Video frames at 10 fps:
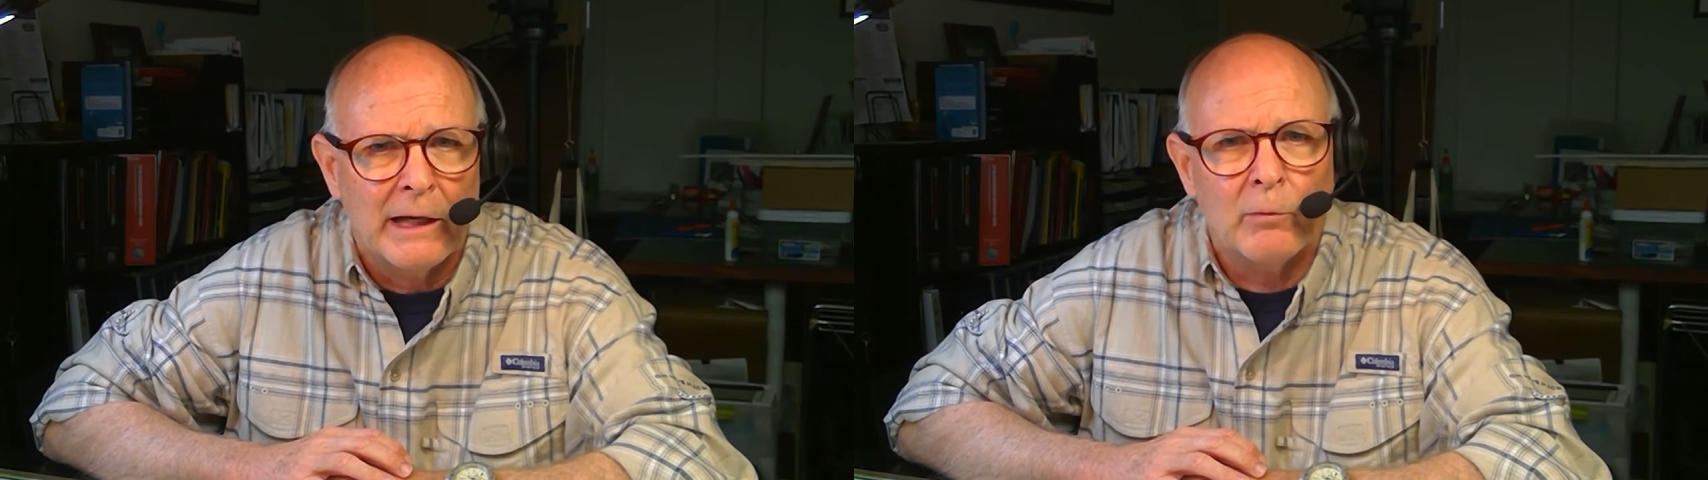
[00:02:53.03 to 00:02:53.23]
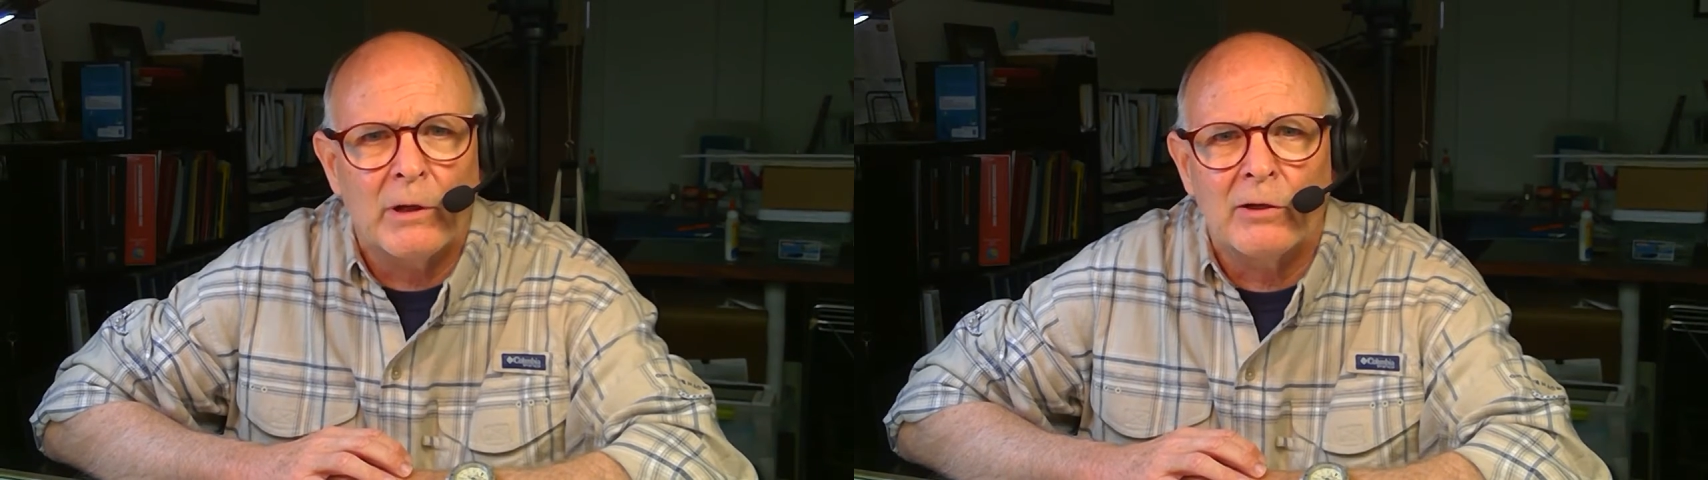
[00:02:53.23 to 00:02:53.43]

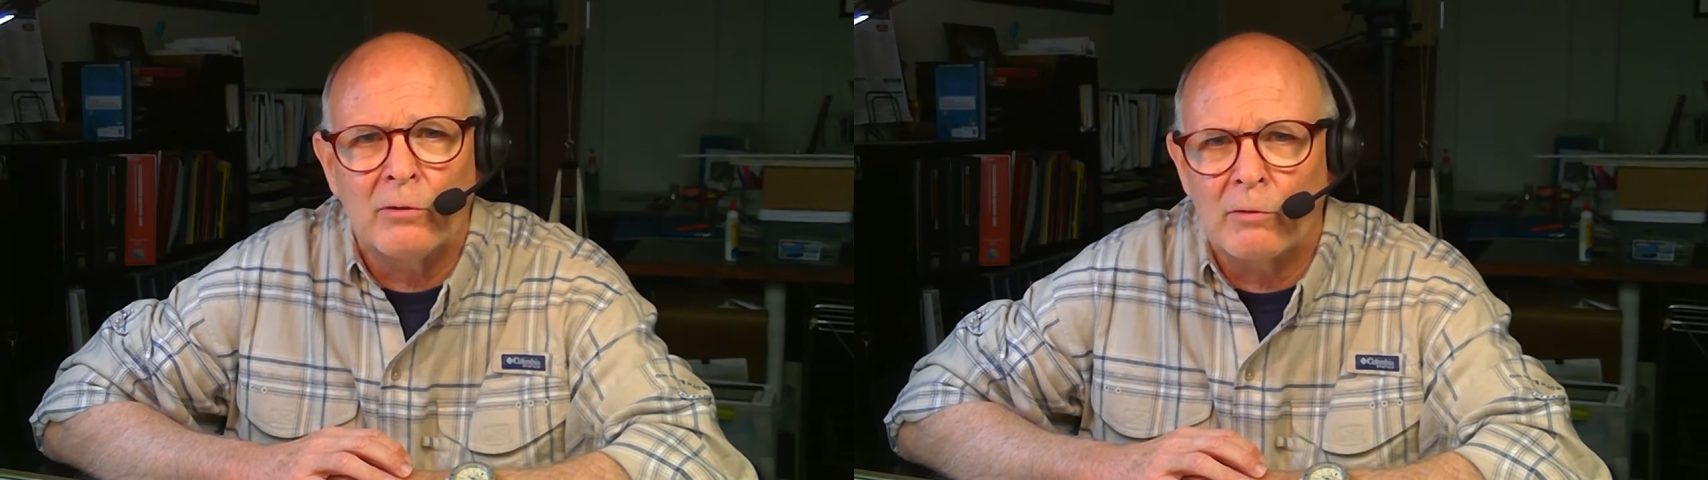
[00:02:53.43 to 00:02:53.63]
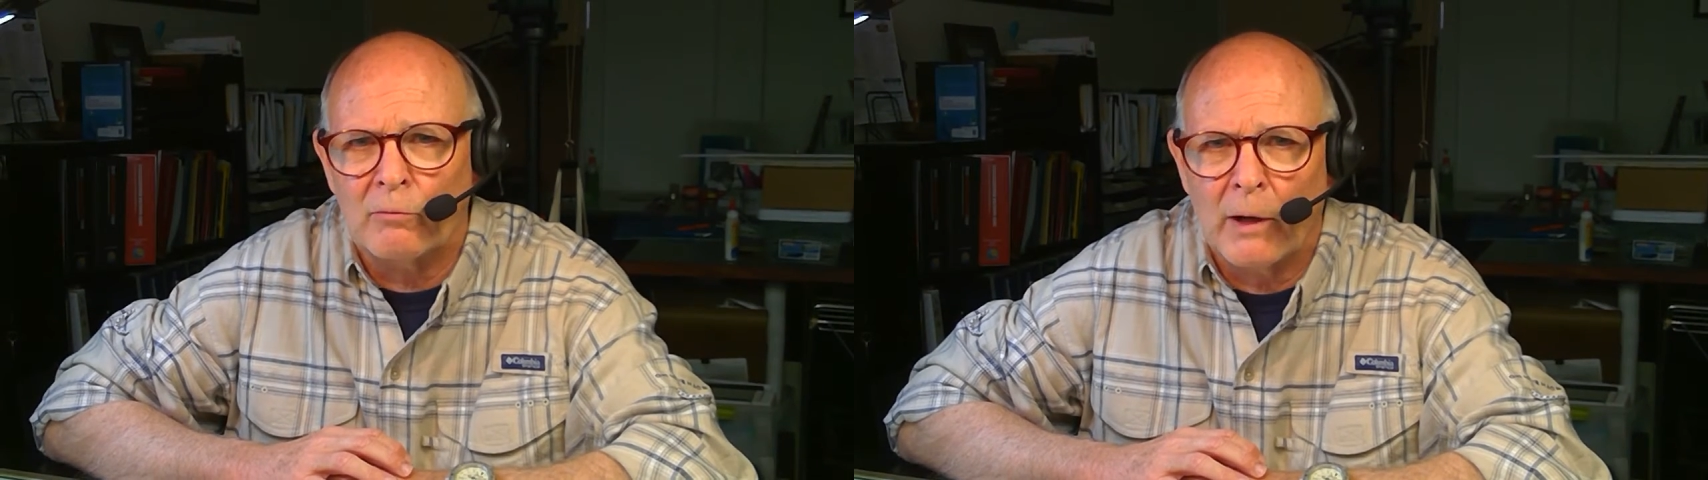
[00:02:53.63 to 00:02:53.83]
and we can
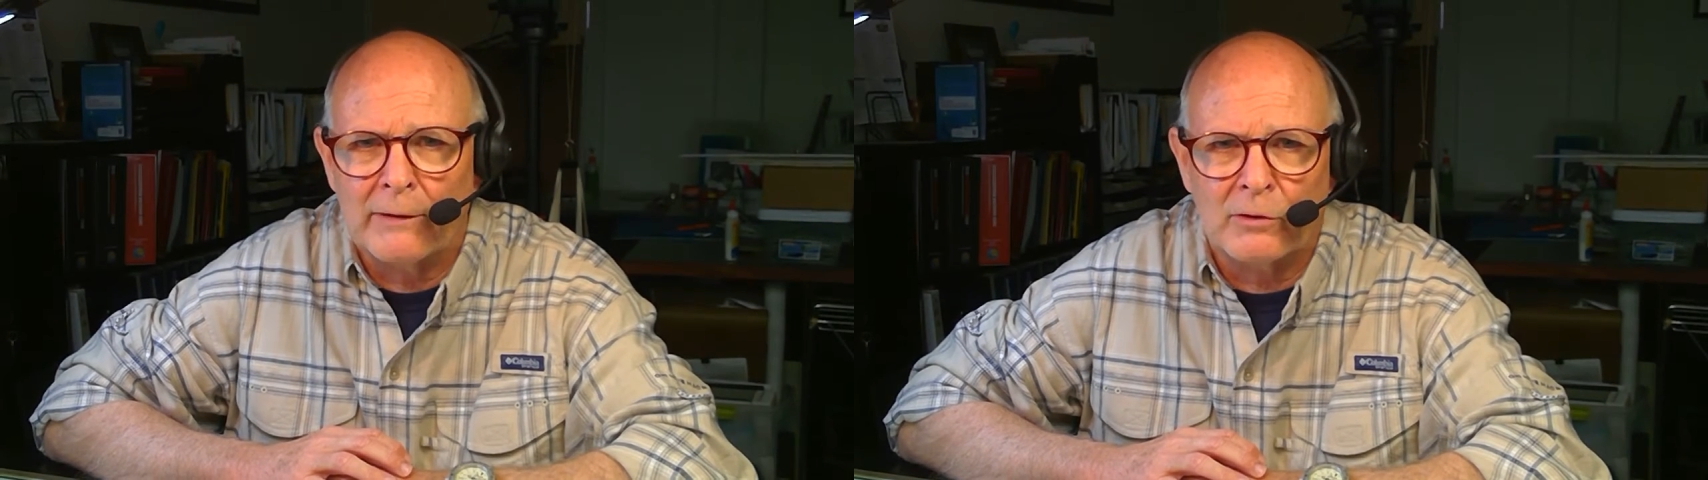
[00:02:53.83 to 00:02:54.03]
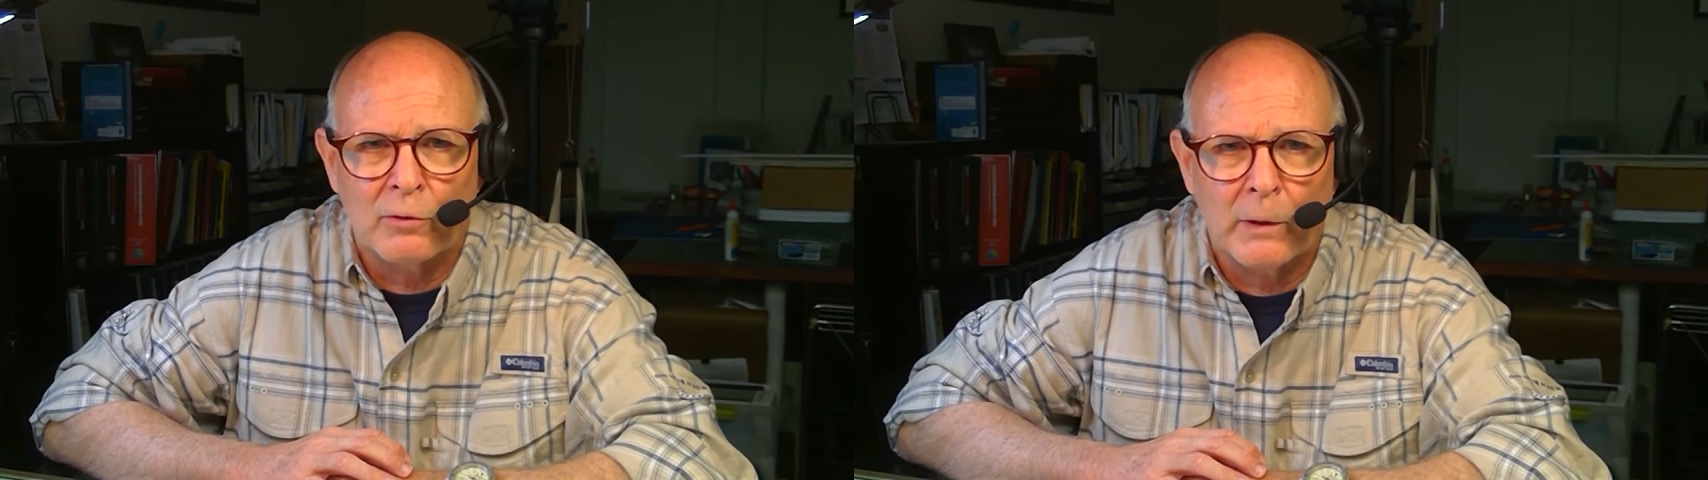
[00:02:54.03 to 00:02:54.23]
do it
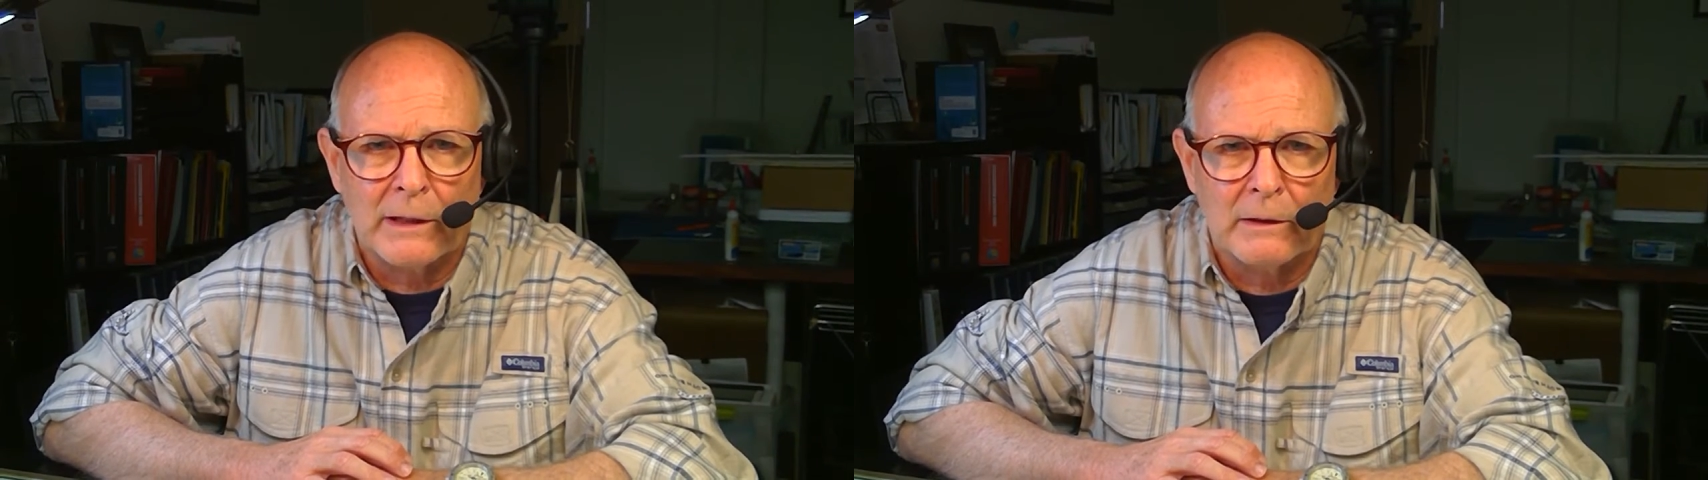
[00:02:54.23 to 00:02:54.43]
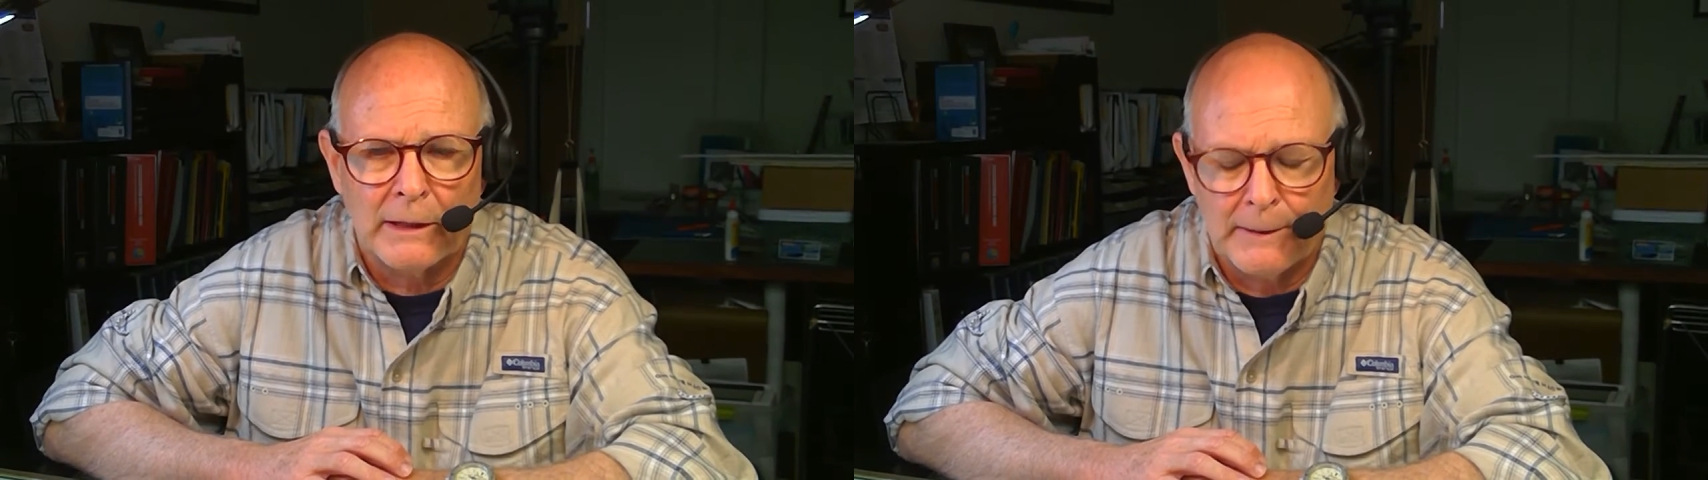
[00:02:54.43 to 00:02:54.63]
rather
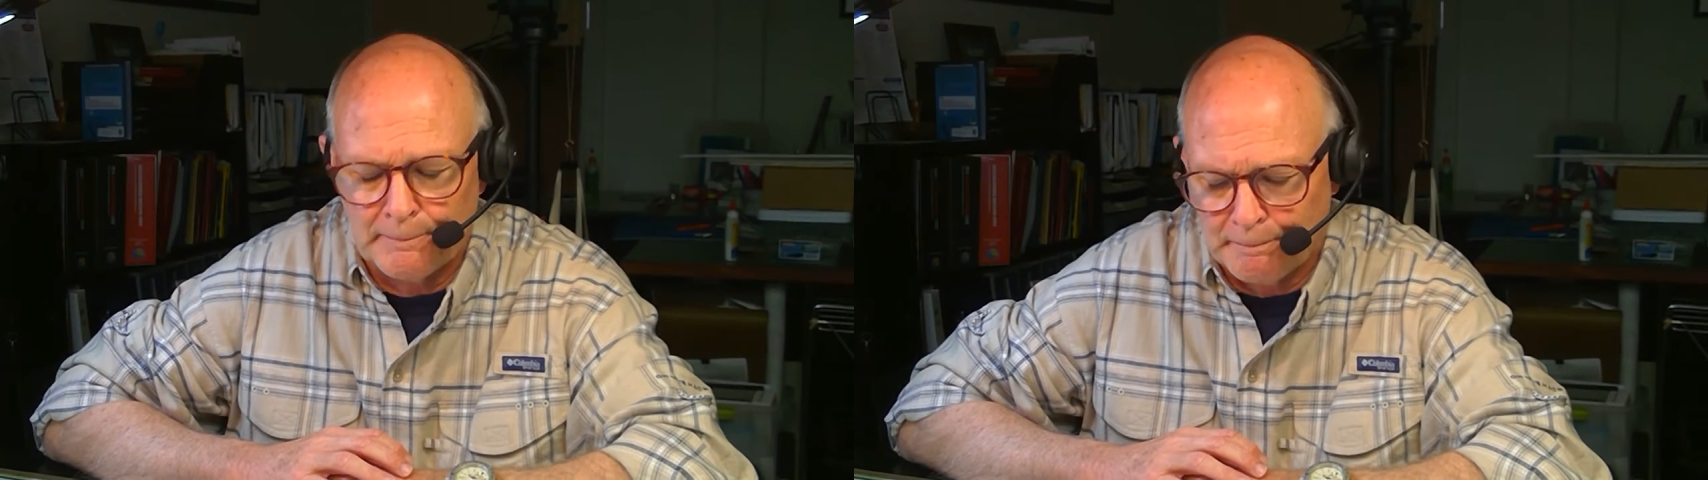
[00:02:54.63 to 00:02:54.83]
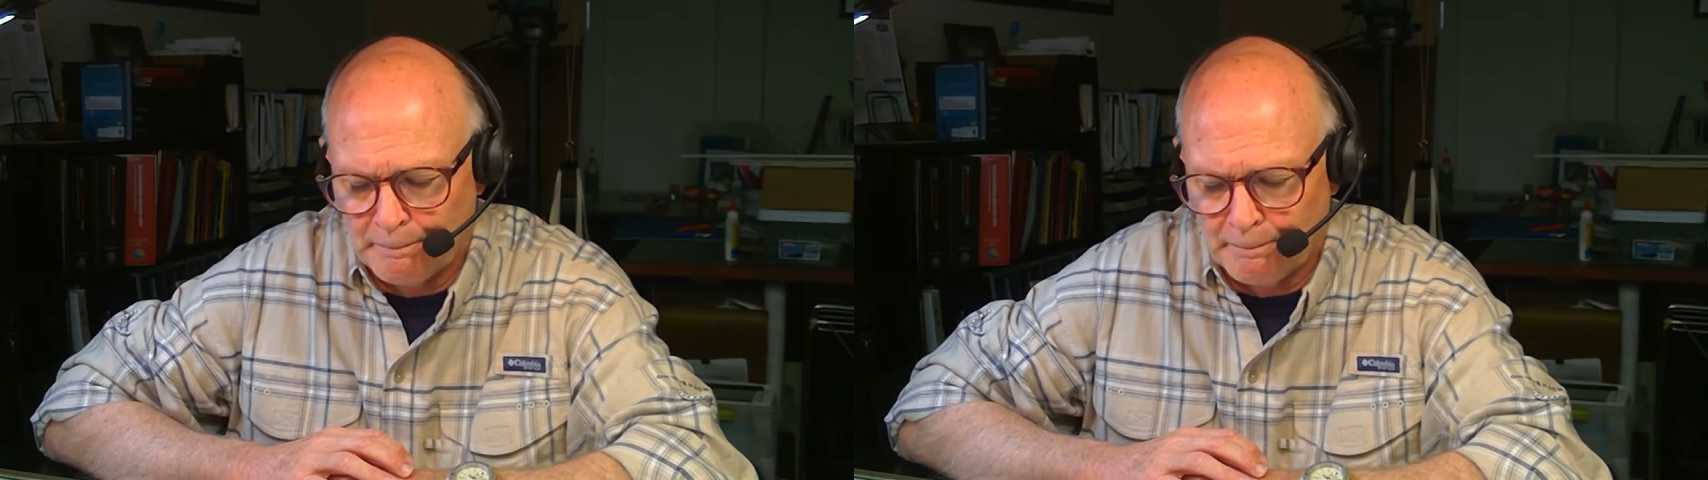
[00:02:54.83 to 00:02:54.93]
quickly.